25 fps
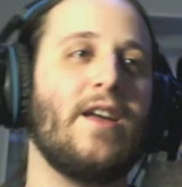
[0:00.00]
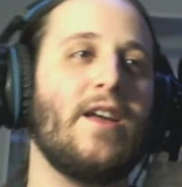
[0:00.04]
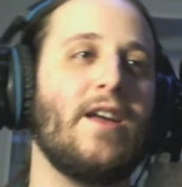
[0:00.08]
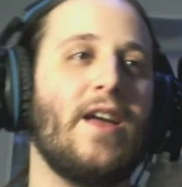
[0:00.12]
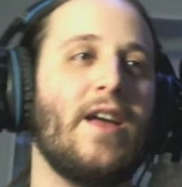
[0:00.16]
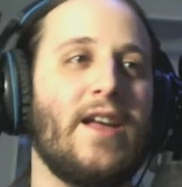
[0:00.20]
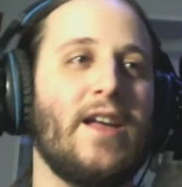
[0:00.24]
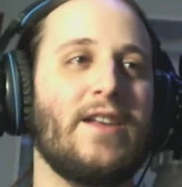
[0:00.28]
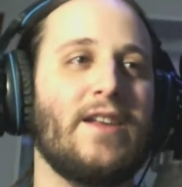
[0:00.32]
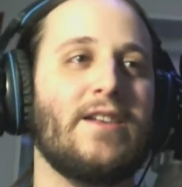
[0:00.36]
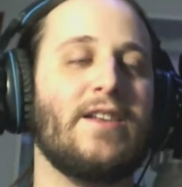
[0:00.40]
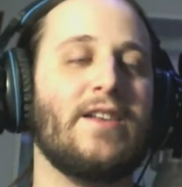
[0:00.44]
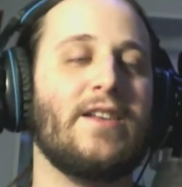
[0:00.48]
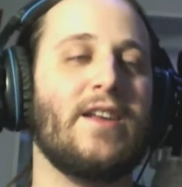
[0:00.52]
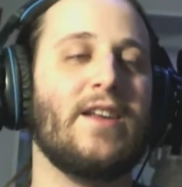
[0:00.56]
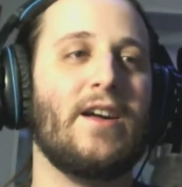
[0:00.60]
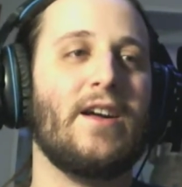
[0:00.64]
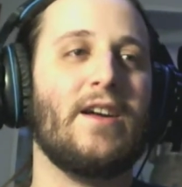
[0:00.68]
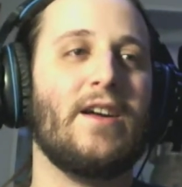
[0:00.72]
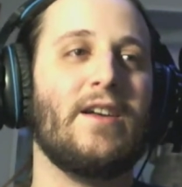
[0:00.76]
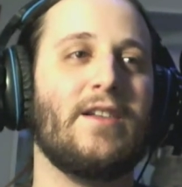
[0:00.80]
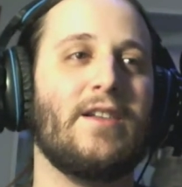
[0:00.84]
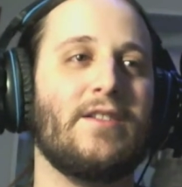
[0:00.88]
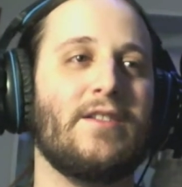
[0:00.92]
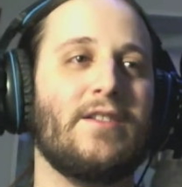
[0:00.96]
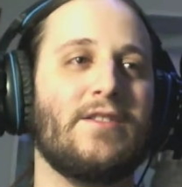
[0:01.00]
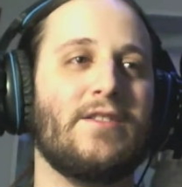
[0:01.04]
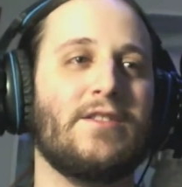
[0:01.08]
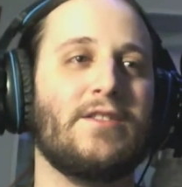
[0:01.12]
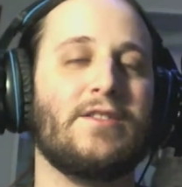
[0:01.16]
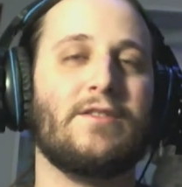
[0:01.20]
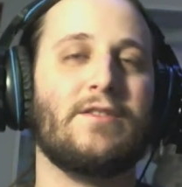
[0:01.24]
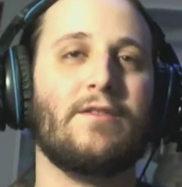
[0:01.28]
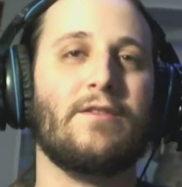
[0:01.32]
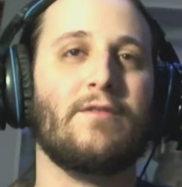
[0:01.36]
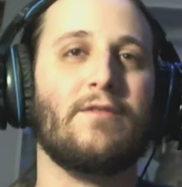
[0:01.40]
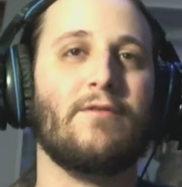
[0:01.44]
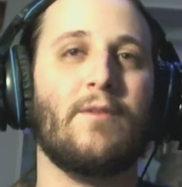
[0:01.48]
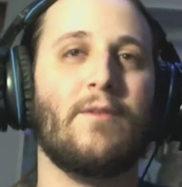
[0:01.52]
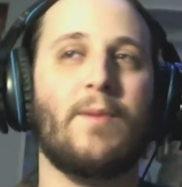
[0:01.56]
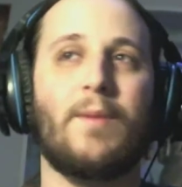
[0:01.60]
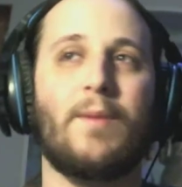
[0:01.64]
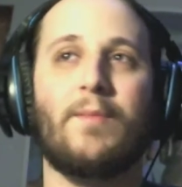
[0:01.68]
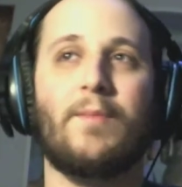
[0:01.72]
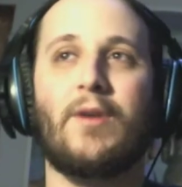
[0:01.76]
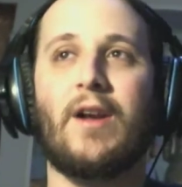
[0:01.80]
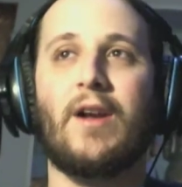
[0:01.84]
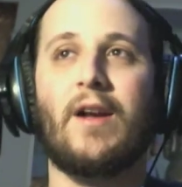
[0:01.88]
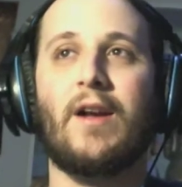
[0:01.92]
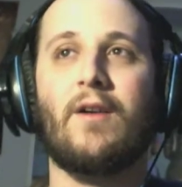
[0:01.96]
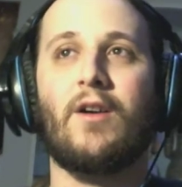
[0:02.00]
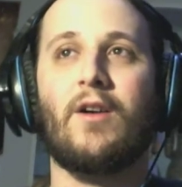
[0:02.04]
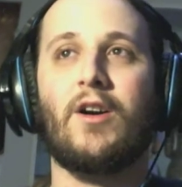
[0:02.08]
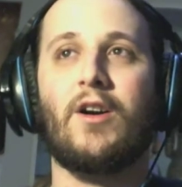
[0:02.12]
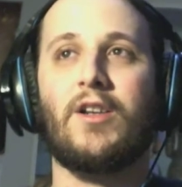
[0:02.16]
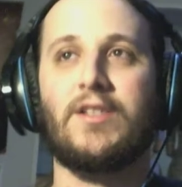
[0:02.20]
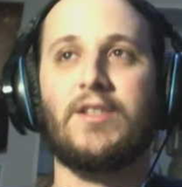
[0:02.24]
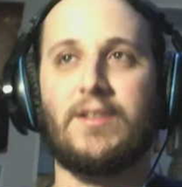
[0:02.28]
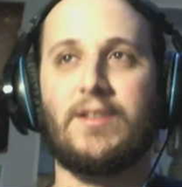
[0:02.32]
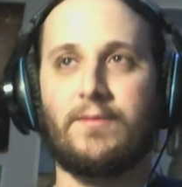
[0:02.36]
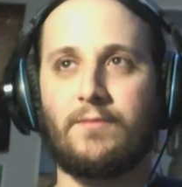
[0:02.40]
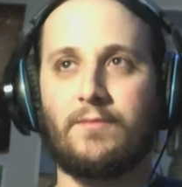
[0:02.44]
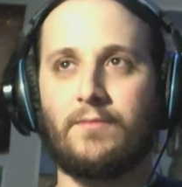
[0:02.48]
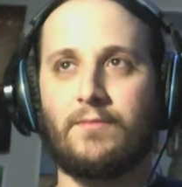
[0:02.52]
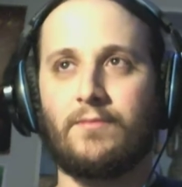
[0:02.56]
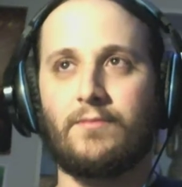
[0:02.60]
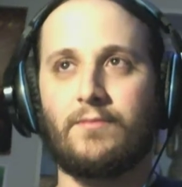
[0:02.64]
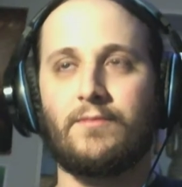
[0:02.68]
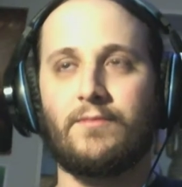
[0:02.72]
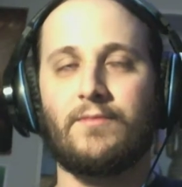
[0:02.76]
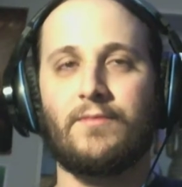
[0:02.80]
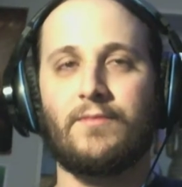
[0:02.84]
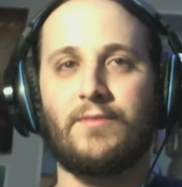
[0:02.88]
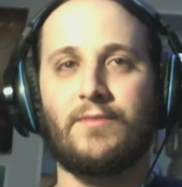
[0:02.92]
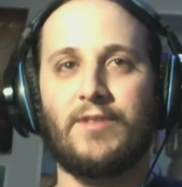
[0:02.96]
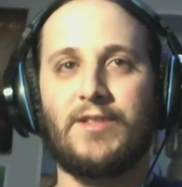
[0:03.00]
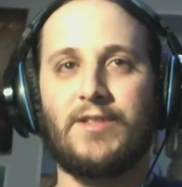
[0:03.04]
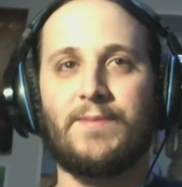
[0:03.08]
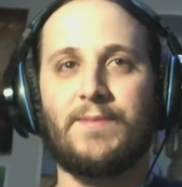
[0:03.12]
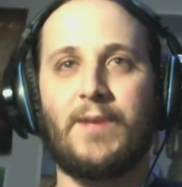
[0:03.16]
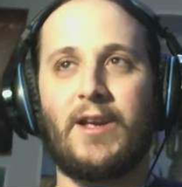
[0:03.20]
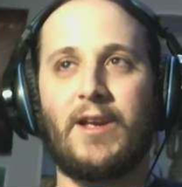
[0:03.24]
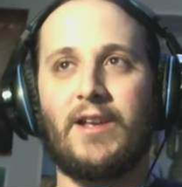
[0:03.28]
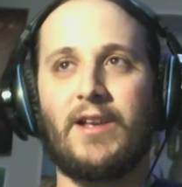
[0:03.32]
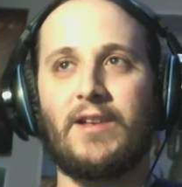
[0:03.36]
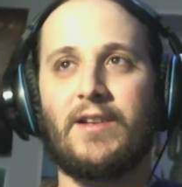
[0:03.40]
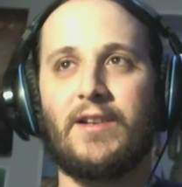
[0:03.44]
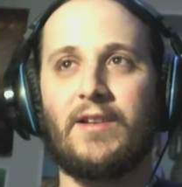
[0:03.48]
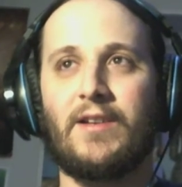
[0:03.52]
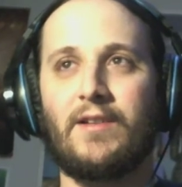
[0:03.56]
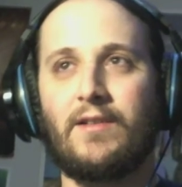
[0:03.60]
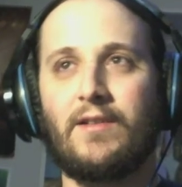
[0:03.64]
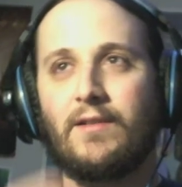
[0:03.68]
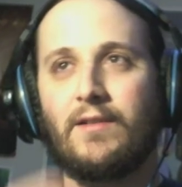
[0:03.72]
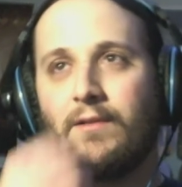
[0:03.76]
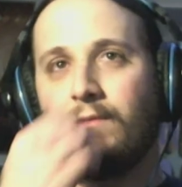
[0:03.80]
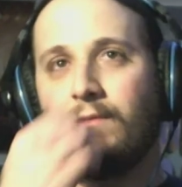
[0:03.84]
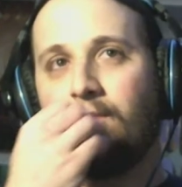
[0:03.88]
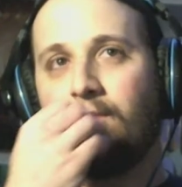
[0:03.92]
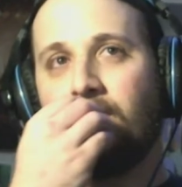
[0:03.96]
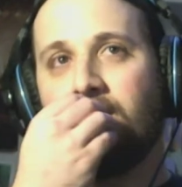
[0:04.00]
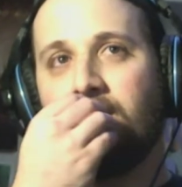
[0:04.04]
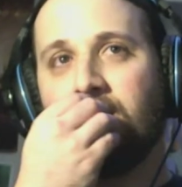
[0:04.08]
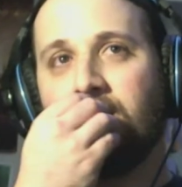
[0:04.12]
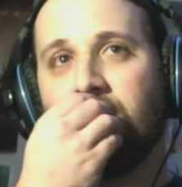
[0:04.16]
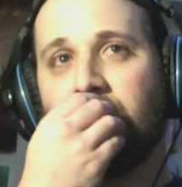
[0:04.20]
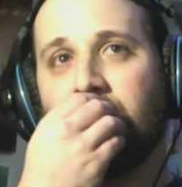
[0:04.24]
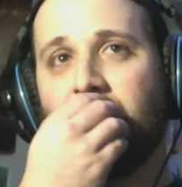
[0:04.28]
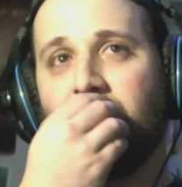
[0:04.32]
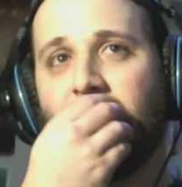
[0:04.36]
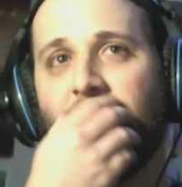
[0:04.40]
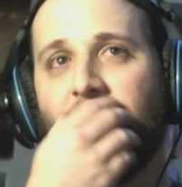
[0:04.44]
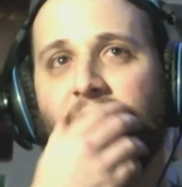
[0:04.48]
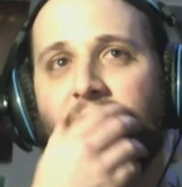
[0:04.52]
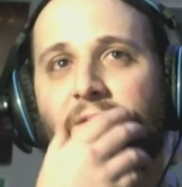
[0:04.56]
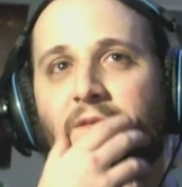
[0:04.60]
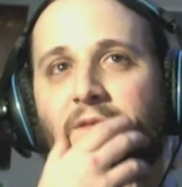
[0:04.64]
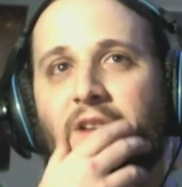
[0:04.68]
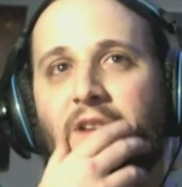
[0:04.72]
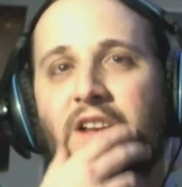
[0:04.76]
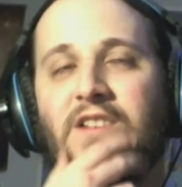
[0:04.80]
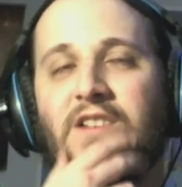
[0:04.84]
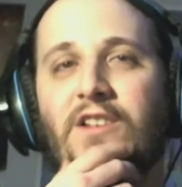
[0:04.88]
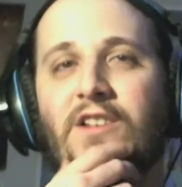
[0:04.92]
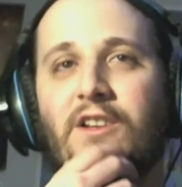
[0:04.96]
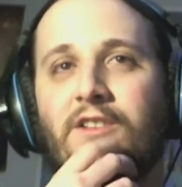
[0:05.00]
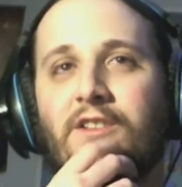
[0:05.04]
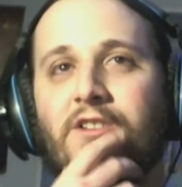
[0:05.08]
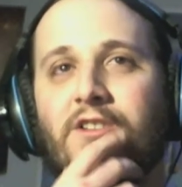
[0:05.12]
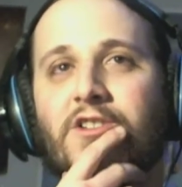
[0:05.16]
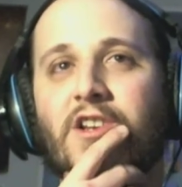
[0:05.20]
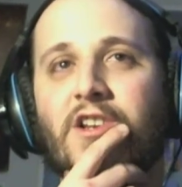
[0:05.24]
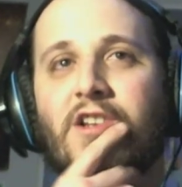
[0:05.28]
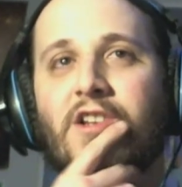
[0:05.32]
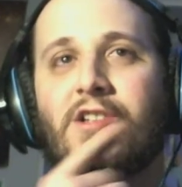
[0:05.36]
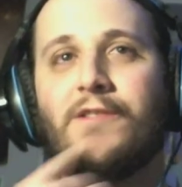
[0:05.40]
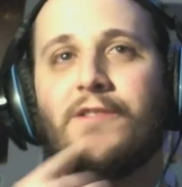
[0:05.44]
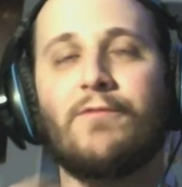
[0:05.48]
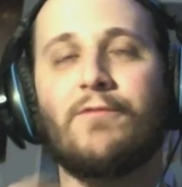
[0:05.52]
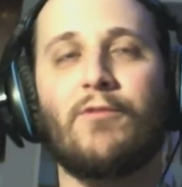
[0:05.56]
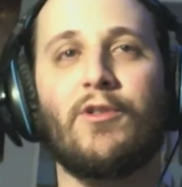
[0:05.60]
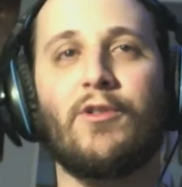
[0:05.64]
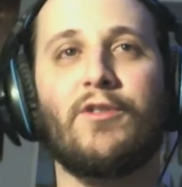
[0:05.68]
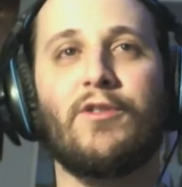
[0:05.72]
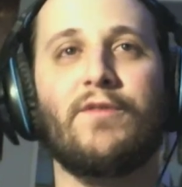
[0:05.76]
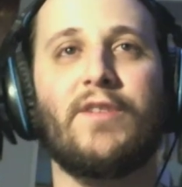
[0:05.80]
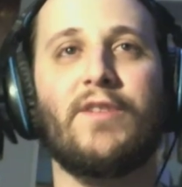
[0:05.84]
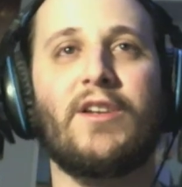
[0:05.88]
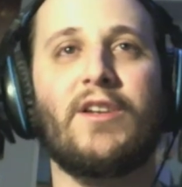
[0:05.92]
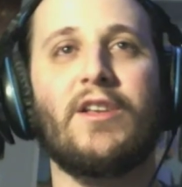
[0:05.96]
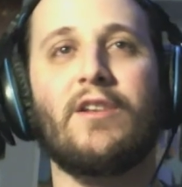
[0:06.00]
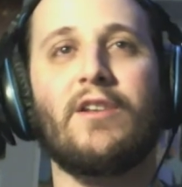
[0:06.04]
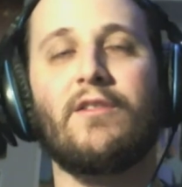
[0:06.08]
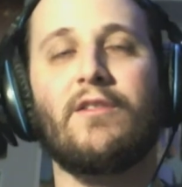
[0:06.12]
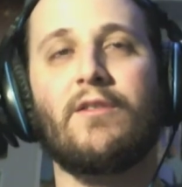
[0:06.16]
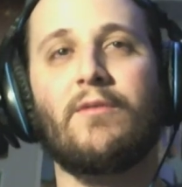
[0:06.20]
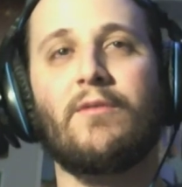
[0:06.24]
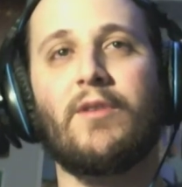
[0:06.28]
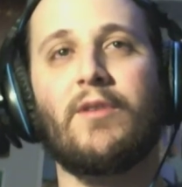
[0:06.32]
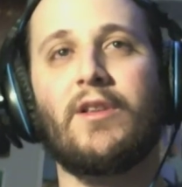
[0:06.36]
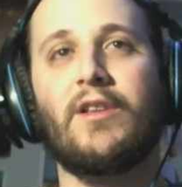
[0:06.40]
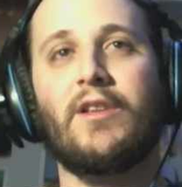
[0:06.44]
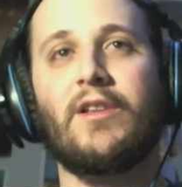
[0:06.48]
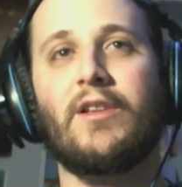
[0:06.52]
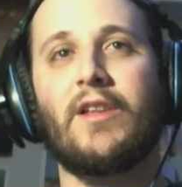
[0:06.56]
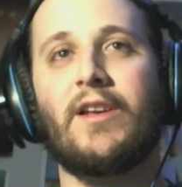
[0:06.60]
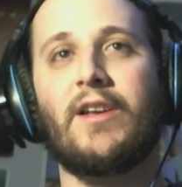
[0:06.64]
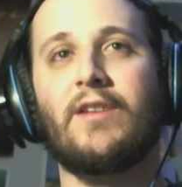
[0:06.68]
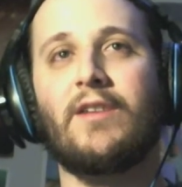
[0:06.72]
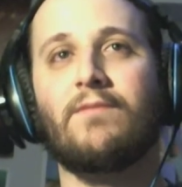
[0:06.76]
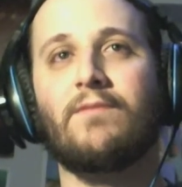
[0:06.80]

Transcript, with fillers: and uh, just remember how awesome this band was uh, when I saw the Change the World video. It really like